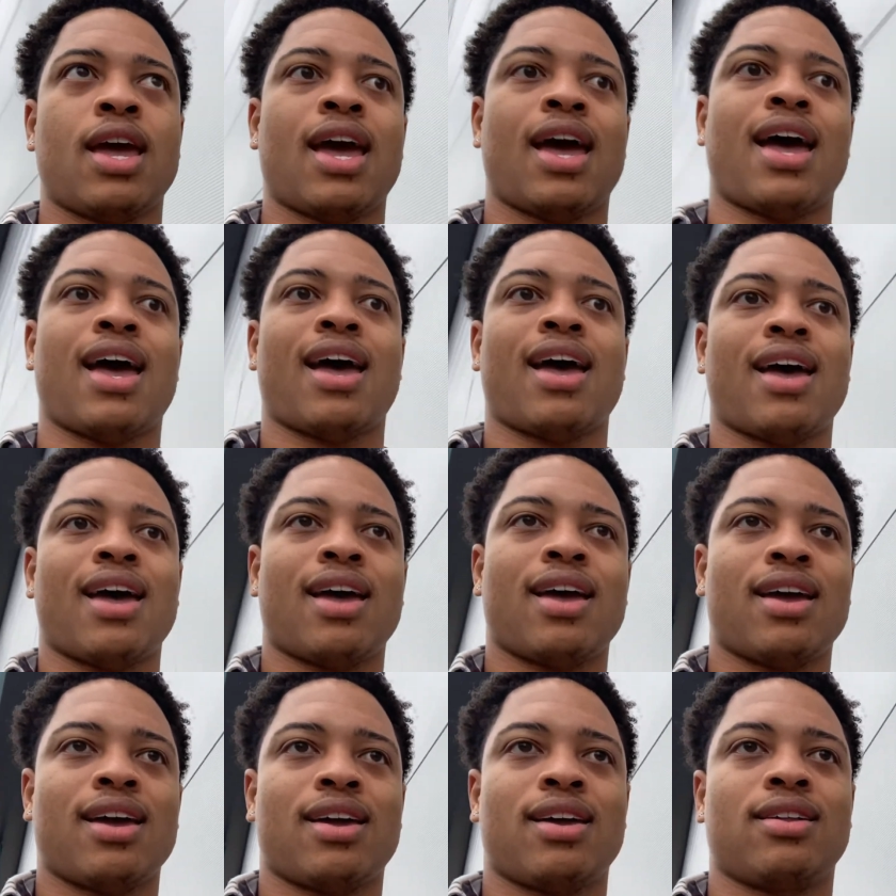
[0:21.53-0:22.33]

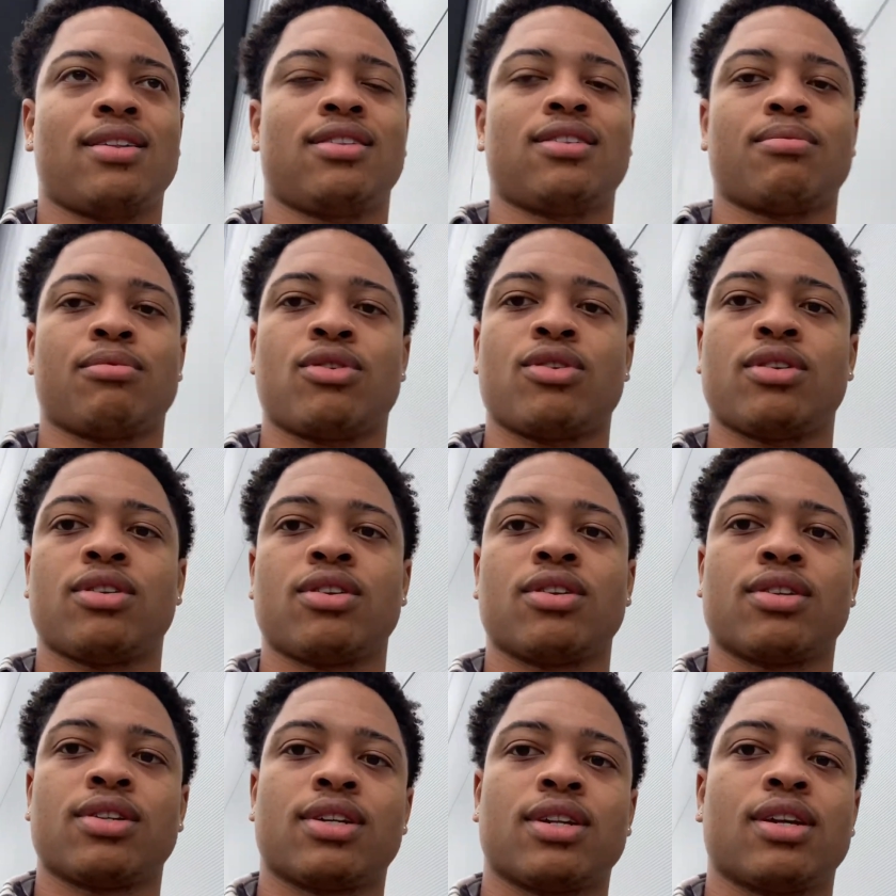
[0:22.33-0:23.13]
and some
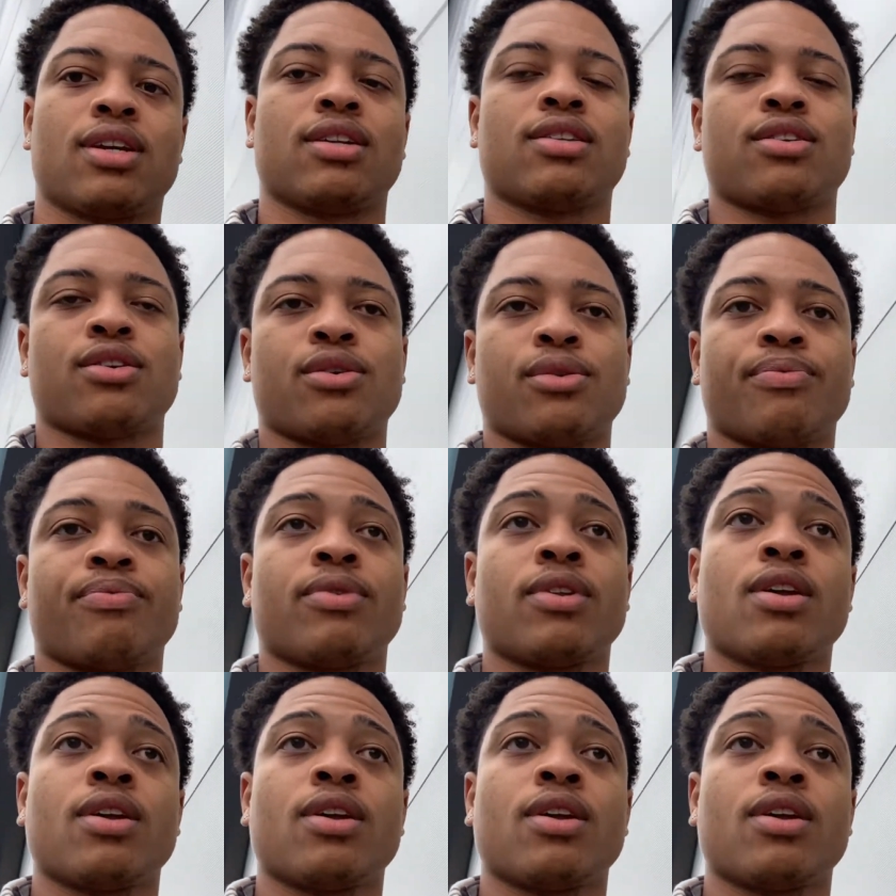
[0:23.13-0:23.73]
couscous today, so